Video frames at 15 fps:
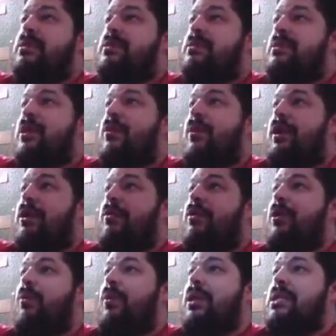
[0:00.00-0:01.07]
so I don't
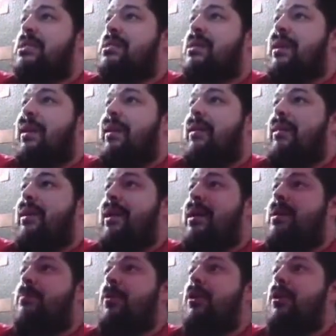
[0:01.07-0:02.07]
know what it's kind of like.